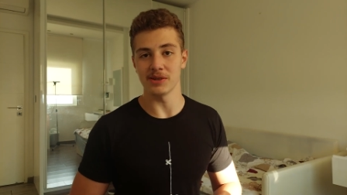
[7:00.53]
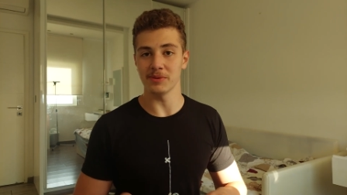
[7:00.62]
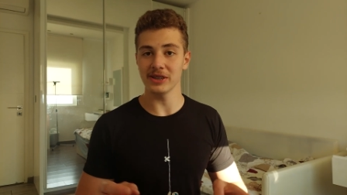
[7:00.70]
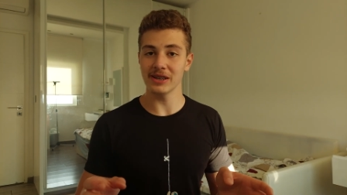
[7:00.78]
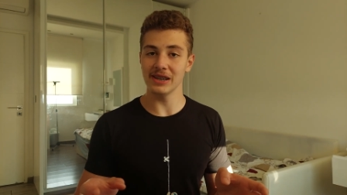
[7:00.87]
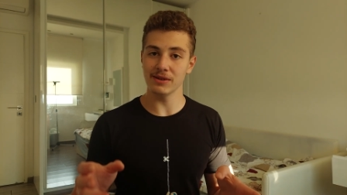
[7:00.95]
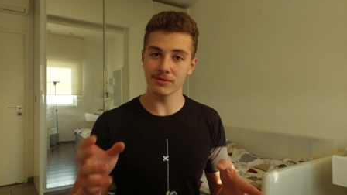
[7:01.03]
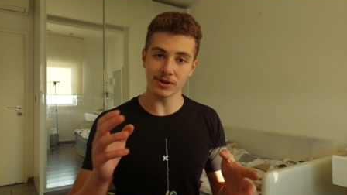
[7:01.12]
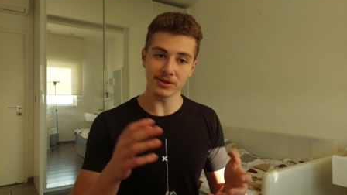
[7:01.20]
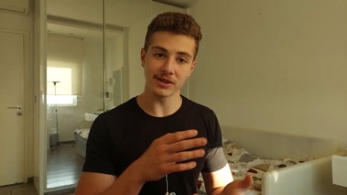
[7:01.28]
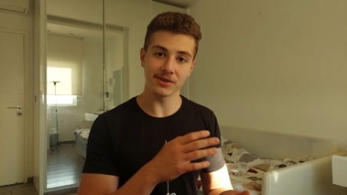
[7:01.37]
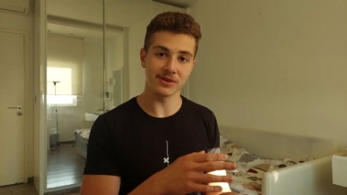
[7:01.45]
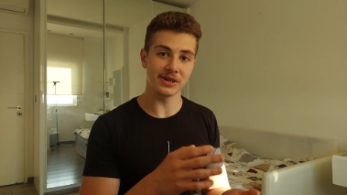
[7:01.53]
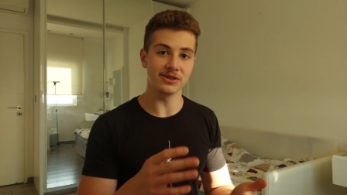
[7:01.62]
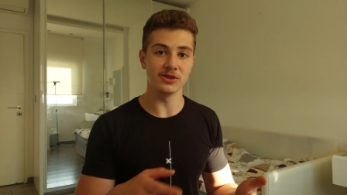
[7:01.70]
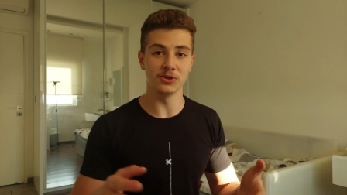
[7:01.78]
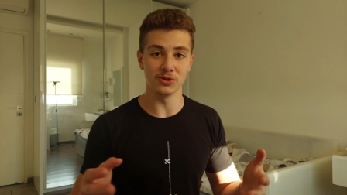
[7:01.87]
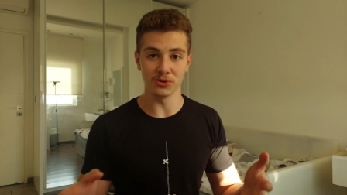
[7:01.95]
So I'm gonna leave content
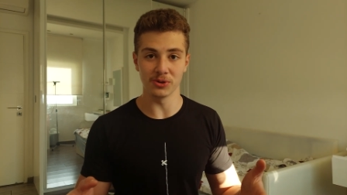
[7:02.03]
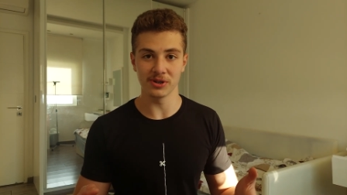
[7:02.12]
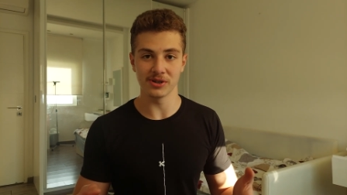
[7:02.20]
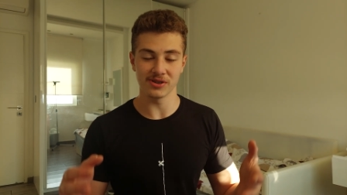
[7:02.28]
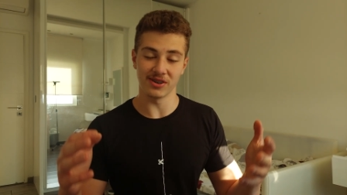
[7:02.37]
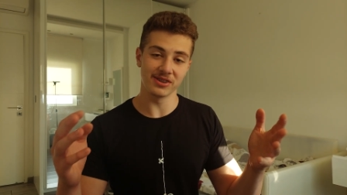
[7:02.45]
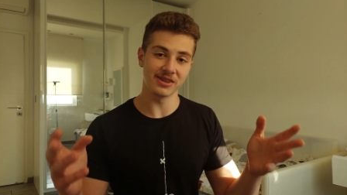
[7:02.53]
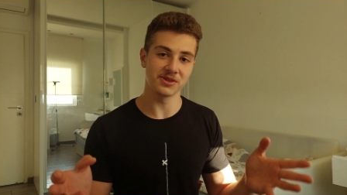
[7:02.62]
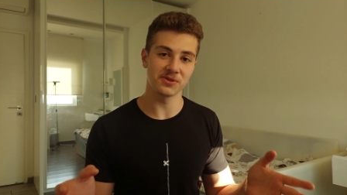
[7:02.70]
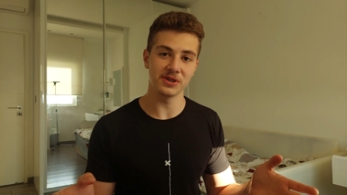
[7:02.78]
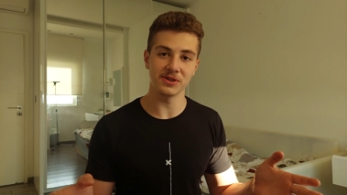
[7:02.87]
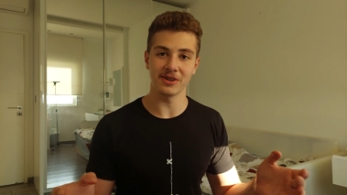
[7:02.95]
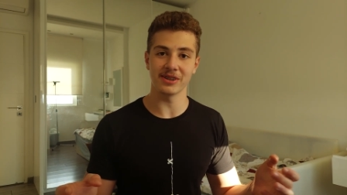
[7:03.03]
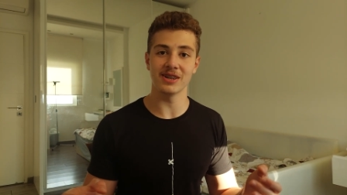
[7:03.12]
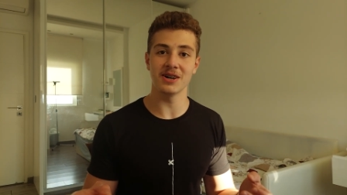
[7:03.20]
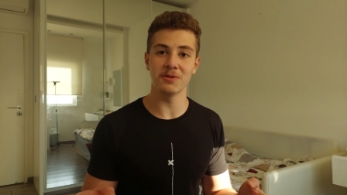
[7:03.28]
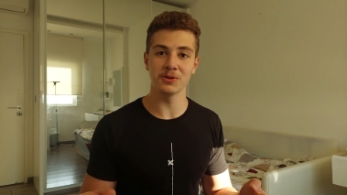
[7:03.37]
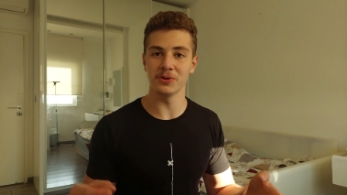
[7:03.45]
creation tutorials on the screen right
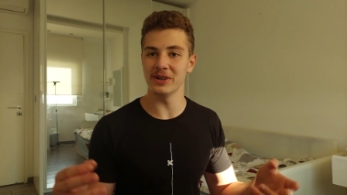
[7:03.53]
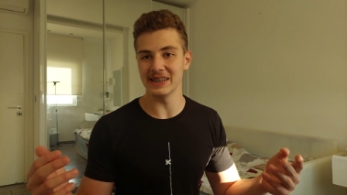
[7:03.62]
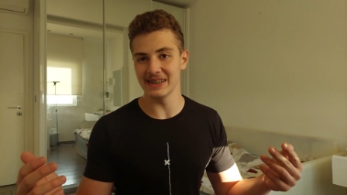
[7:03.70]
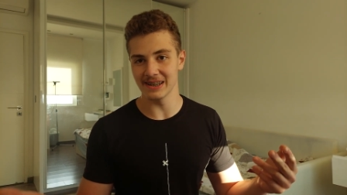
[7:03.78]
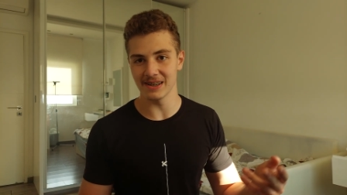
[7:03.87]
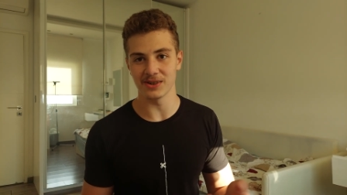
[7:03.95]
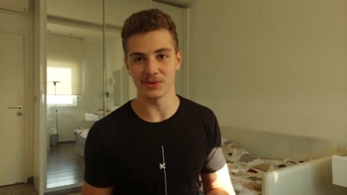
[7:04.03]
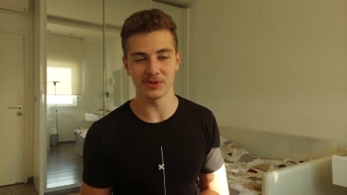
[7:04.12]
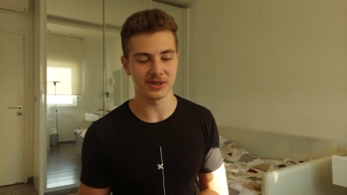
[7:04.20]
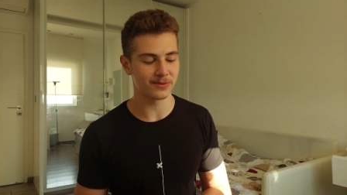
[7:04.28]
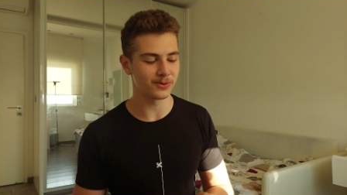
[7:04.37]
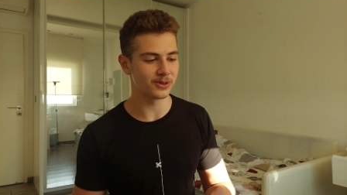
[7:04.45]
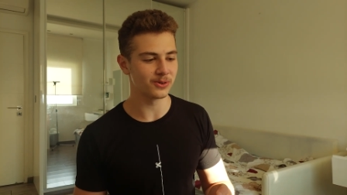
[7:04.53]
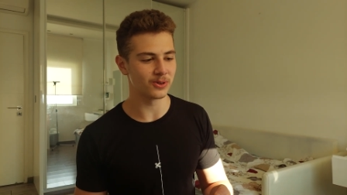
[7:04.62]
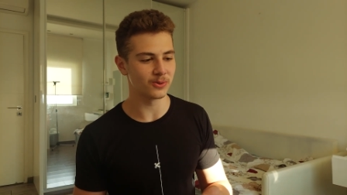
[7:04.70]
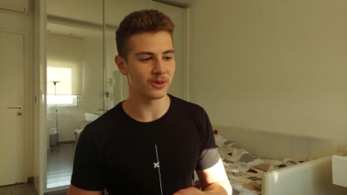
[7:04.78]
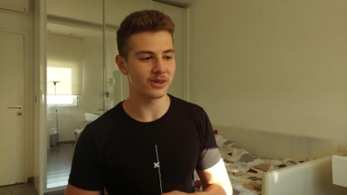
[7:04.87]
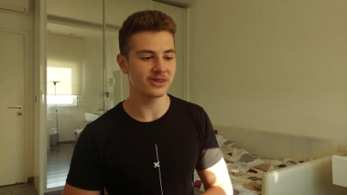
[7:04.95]
now. Go ahead and click on whichever one you
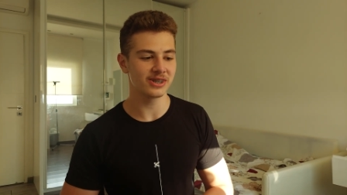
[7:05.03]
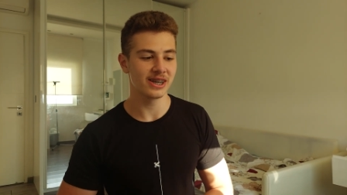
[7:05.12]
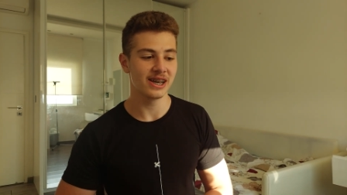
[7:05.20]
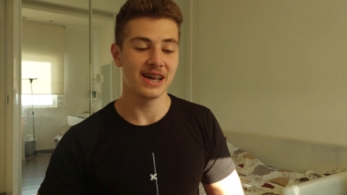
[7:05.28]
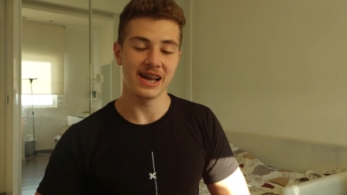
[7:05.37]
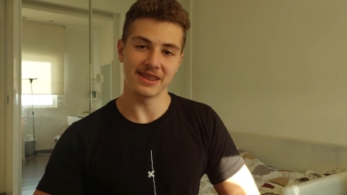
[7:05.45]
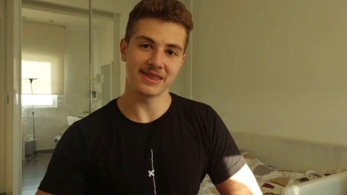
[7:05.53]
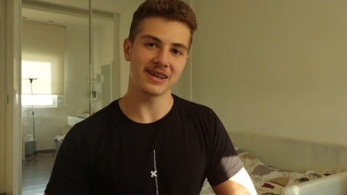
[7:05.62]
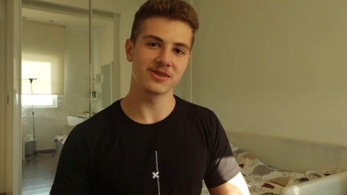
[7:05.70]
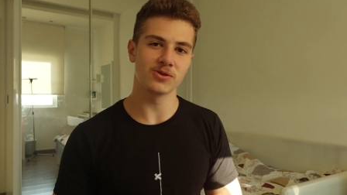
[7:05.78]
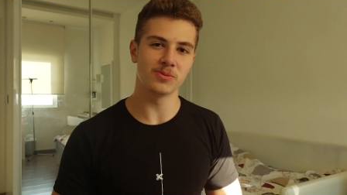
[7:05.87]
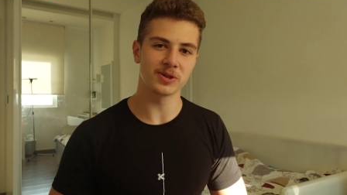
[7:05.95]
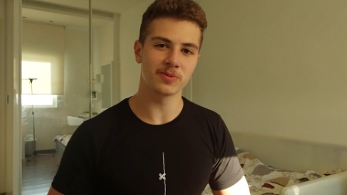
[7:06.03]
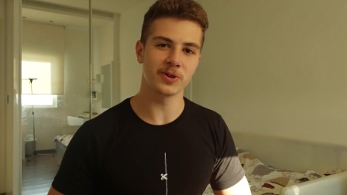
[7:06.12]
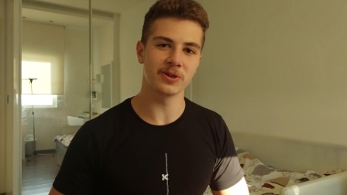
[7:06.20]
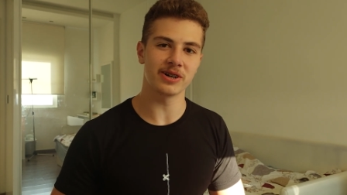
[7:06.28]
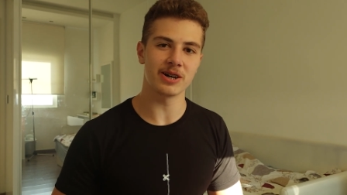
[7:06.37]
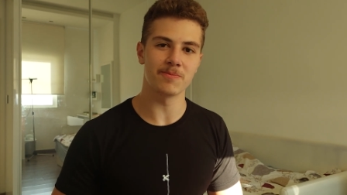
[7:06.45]
want to watch, and thanks so much for
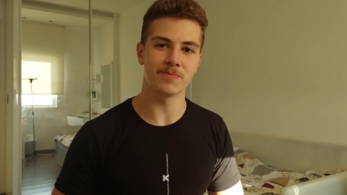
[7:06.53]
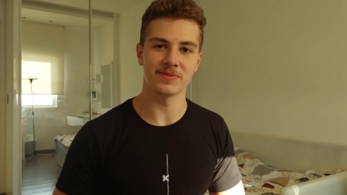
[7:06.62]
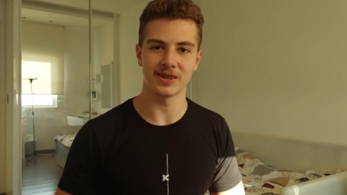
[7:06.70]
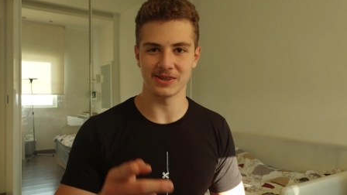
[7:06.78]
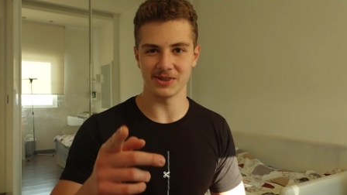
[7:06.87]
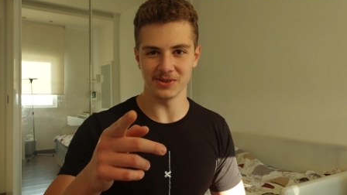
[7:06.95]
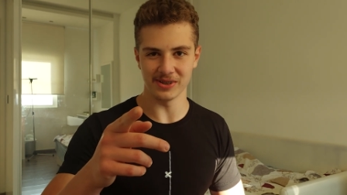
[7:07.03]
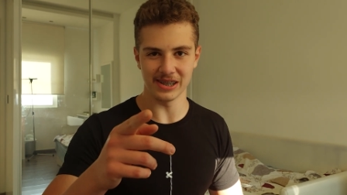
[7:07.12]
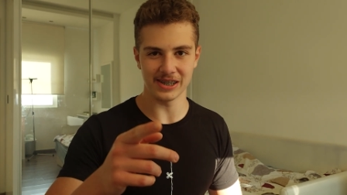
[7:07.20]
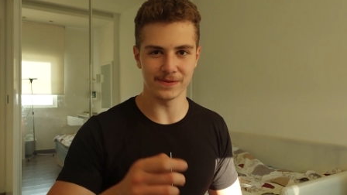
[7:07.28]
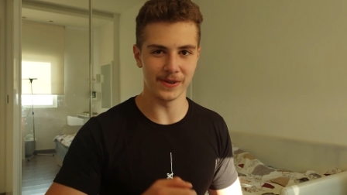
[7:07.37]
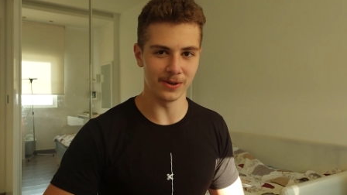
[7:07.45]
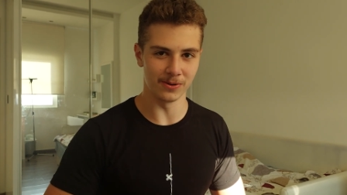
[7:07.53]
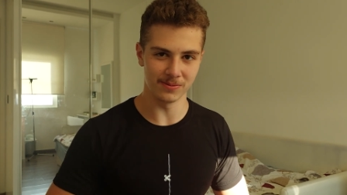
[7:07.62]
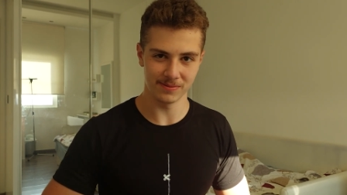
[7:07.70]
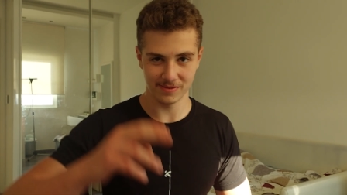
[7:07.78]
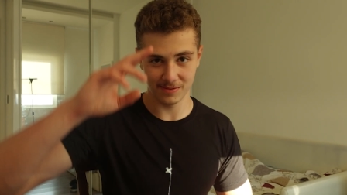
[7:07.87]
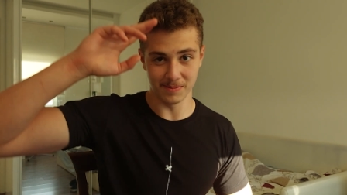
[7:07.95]
your time. I'll see you in the next video.
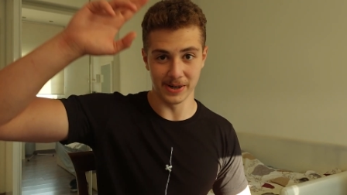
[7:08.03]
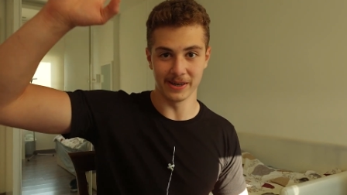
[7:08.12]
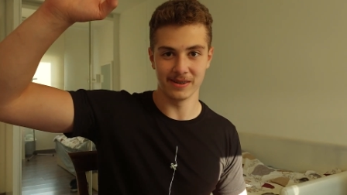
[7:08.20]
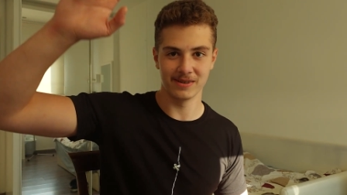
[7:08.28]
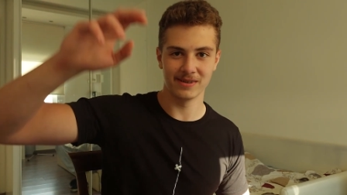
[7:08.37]
Bye.